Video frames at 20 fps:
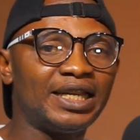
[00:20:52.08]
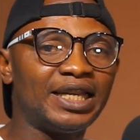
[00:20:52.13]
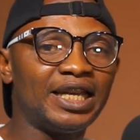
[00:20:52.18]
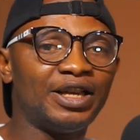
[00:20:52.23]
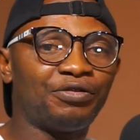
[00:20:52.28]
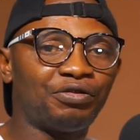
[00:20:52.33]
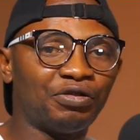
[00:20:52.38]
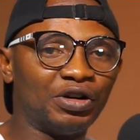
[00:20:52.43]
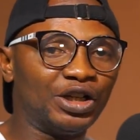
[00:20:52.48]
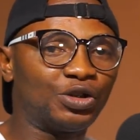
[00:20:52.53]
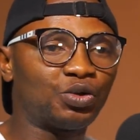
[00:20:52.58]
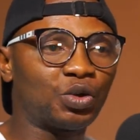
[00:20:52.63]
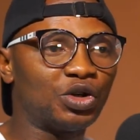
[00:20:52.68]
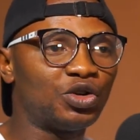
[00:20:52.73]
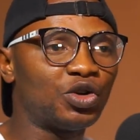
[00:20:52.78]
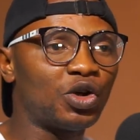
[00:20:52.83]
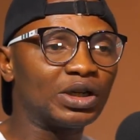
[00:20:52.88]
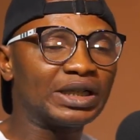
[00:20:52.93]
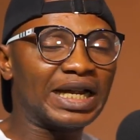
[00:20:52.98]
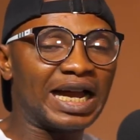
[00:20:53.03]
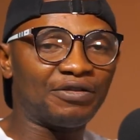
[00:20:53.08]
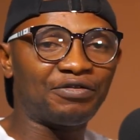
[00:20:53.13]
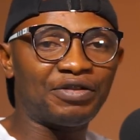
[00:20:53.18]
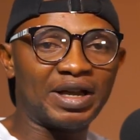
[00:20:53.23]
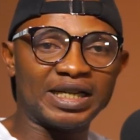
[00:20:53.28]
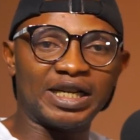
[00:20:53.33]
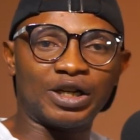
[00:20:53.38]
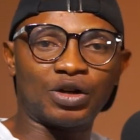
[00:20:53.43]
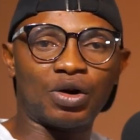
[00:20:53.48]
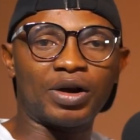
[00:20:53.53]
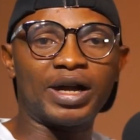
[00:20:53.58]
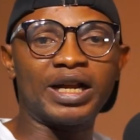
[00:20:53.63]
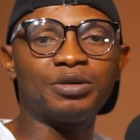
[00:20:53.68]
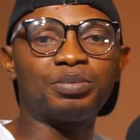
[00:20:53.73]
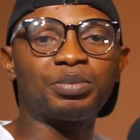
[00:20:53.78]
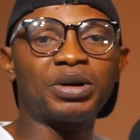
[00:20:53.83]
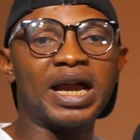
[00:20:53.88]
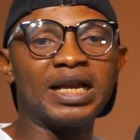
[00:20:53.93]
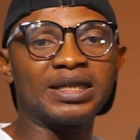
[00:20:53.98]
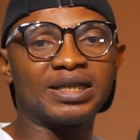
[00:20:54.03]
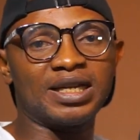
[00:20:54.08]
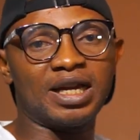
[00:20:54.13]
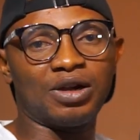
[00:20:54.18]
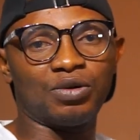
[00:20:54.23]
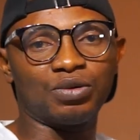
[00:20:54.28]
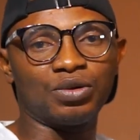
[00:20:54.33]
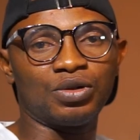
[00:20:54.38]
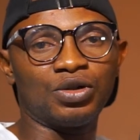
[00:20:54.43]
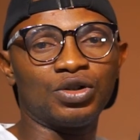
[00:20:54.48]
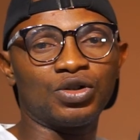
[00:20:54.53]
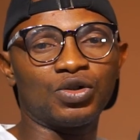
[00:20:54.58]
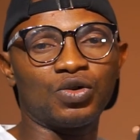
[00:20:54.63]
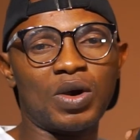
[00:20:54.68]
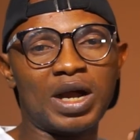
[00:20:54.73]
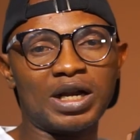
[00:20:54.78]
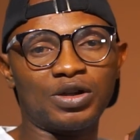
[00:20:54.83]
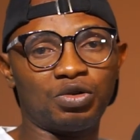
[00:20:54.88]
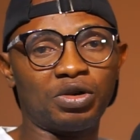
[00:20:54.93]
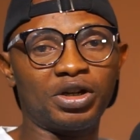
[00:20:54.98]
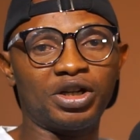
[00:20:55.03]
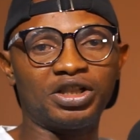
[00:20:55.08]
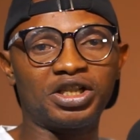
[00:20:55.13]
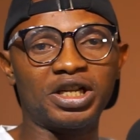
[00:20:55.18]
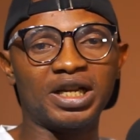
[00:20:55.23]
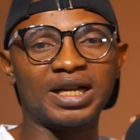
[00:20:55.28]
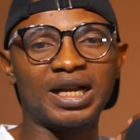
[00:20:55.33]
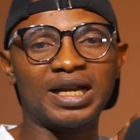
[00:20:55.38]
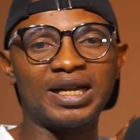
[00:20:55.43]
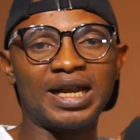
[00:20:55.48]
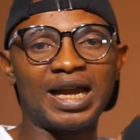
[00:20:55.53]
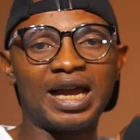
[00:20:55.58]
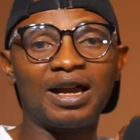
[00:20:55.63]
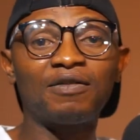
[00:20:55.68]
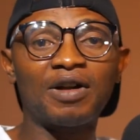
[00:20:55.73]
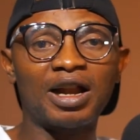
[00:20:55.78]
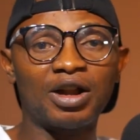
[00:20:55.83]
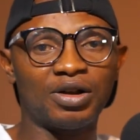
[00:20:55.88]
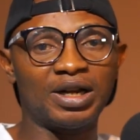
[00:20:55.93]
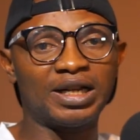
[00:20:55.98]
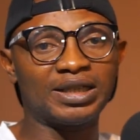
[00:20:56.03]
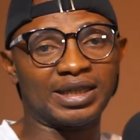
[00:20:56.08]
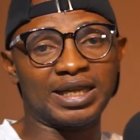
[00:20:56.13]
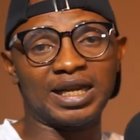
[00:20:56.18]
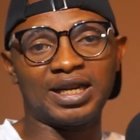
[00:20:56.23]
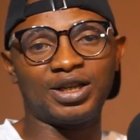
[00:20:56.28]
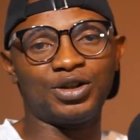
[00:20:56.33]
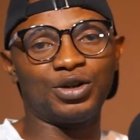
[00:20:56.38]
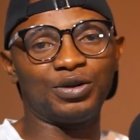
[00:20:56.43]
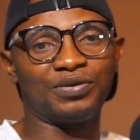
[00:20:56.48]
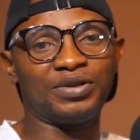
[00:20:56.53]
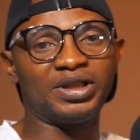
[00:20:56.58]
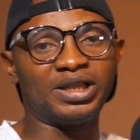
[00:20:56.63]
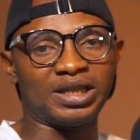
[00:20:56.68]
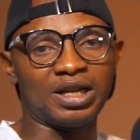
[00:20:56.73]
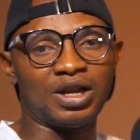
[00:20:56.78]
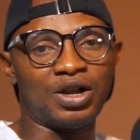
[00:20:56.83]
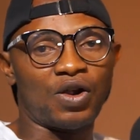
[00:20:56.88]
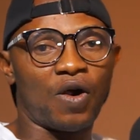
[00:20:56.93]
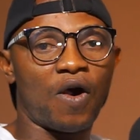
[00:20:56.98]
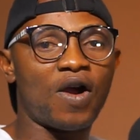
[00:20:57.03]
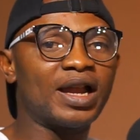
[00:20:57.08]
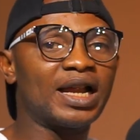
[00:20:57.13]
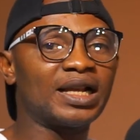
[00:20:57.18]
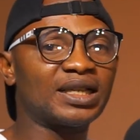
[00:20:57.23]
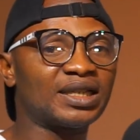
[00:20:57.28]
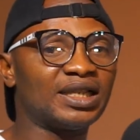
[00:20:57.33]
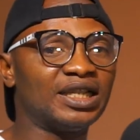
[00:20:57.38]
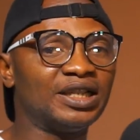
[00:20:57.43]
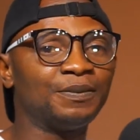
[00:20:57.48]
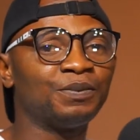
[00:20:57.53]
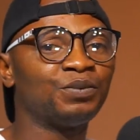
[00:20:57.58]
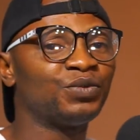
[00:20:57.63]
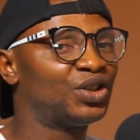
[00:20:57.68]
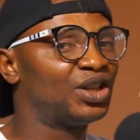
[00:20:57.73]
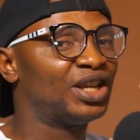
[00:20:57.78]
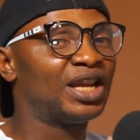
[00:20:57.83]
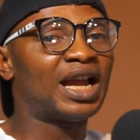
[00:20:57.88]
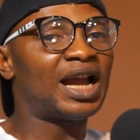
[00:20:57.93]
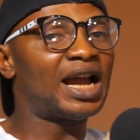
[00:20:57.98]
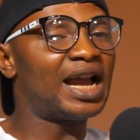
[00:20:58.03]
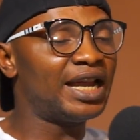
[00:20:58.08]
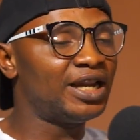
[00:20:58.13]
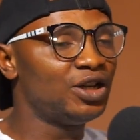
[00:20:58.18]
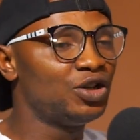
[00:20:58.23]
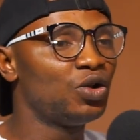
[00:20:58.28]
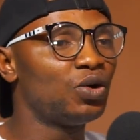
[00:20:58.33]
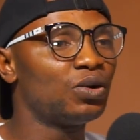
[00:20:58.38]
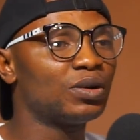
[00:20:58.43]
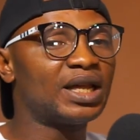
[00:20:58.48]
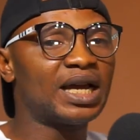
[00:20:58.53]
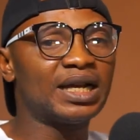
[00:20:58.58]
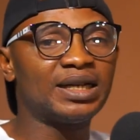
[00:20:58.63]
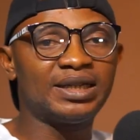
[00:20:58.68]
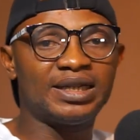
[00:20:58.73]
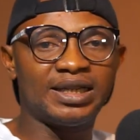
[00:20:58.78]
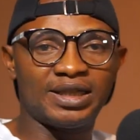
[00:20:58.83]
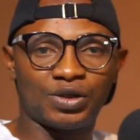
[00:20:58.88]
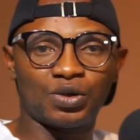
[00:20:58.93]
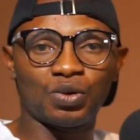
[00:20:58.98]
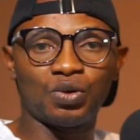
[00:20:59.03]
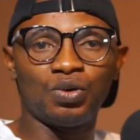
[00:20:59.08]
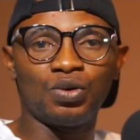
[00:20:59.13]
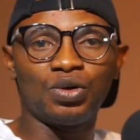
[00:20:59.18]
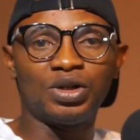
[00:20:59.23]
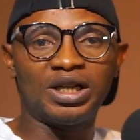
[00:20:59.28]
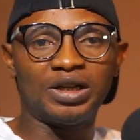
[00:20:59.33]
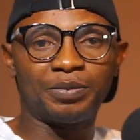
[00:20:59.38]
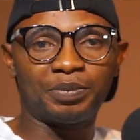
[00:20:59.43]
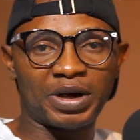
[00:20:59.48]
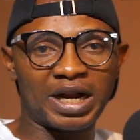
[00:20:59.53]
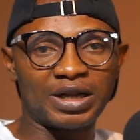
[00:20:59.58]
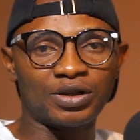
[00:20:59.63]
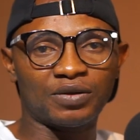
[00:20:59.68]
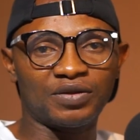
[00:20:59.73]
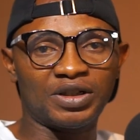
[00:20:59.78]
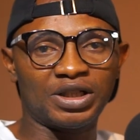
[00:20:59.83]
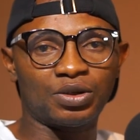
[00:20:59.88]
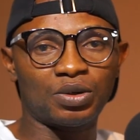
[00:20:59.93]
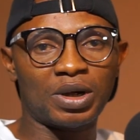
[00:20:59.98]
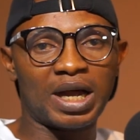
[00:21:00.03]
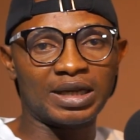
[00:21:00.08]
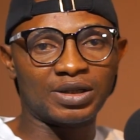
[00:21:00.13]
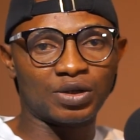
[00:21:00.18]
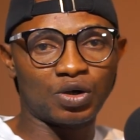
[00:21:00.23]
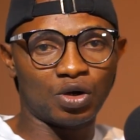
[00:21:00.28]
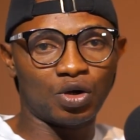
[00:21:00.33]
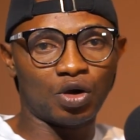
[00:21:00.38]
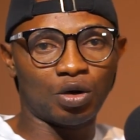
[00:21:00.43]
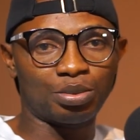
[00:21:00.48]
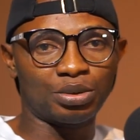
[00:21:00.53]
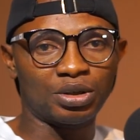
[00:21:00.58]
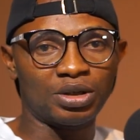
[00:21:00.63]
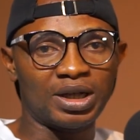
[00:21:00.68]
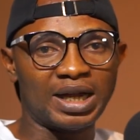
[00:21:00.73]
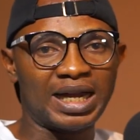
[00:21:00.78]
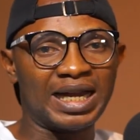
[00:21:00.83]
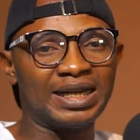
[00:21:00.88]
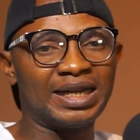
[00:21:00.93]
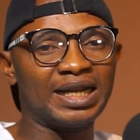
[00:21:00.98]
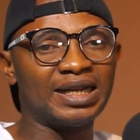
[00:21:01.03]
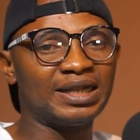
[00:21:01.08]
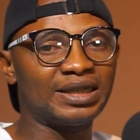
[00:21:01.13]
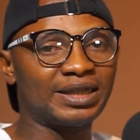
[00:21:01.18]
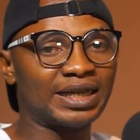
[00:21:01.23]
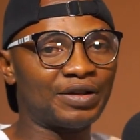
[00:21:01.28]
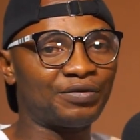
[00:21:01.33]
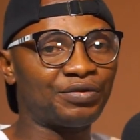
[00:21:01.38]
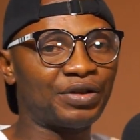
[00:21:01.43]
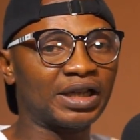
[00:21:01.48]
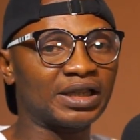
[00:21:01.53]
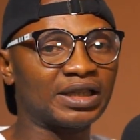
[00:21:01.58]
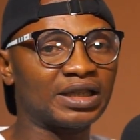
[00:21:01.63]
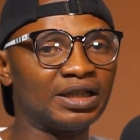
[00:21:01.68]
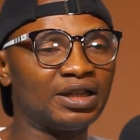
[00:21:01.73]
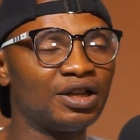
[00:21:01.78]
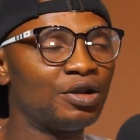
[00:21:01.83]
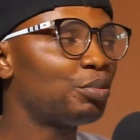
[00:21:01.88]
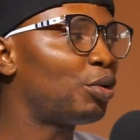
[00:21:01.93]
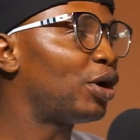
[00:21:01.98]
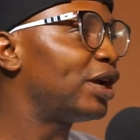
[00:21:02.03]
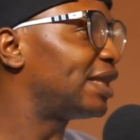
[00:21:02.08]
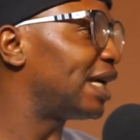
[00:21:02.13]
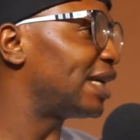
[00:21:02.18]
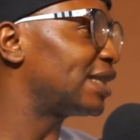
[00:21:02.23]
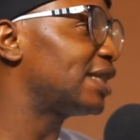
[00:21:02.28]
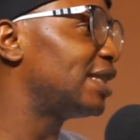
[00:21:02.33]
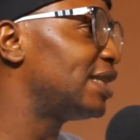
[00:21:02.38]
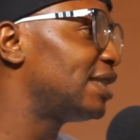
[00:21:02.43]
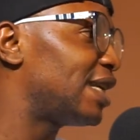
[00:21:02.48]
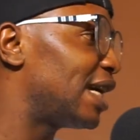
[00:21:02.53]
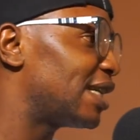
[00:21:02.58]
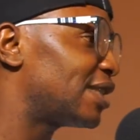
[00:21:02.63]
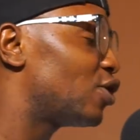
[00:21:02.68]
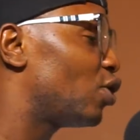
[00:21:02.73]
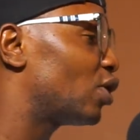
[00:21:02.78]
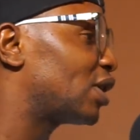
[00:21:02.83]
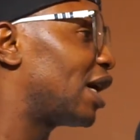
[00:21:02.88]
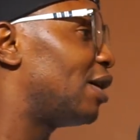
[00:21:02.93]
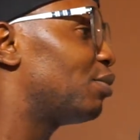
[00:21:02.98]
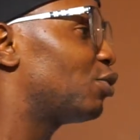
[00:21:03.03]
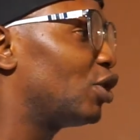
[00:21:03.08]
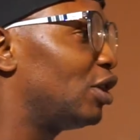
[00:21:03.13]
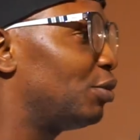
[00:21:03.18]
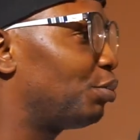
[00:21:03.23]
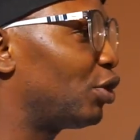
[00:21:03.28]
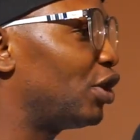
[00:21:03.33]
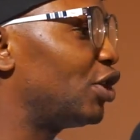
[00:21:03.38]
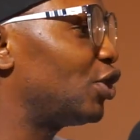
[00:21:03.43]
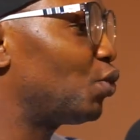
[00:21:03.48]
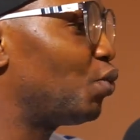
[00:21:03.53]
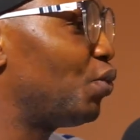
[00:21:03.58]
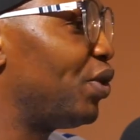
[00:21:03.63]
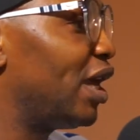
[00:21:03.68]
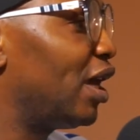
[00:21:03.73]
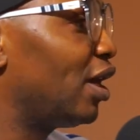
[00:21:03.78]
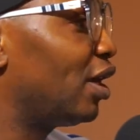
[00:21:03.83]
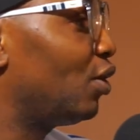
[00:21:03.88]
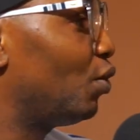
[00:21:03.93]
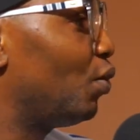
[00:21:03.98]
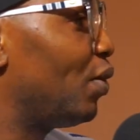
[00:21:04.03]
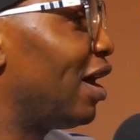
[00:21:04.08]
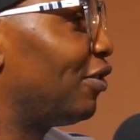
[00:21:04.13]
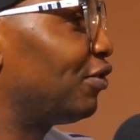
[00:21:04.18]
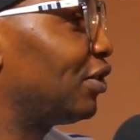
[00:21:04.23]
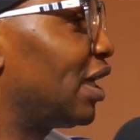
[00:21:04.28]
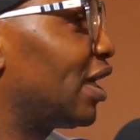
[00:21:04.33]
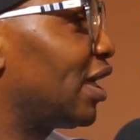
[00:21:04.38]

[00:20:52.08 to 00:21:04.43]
if it will not affect the current price now, go and do a recheck and have an understanding of this. Honestly, I know that the price of diesel has gone up and then it's affecting, but it has not come to the point where we have